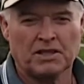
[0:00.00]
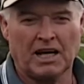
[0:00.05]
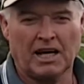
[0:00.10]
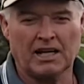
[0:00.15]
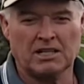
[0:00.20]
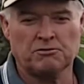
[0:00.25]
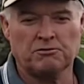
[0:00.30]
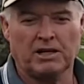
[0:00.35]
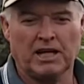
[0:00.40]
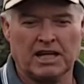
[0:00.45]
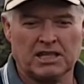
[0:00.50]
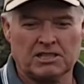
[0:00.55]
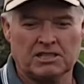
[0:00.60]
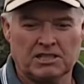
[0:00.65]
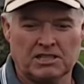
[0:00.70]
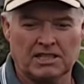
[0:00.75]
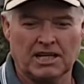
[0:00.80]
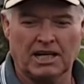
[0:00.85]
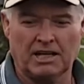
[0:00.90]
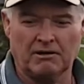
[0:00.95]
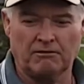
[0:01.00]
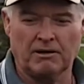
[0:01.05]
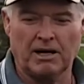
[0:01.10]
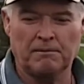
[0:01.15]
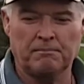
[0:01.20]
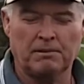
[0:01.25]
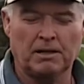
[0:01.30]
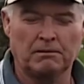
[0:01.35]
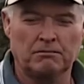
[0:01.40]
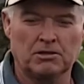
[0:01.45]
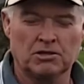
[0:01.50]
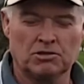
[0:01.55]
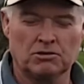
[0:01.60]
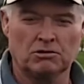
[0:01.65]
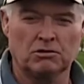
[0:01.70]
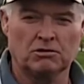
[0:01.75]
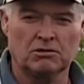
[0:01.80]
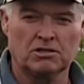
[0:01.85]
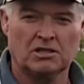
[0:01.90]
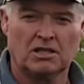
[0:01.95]
as we actually started to ramp up the
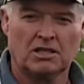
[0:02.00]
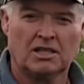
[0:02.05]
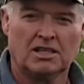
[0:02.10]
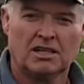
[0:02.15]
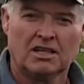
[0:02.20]
soils,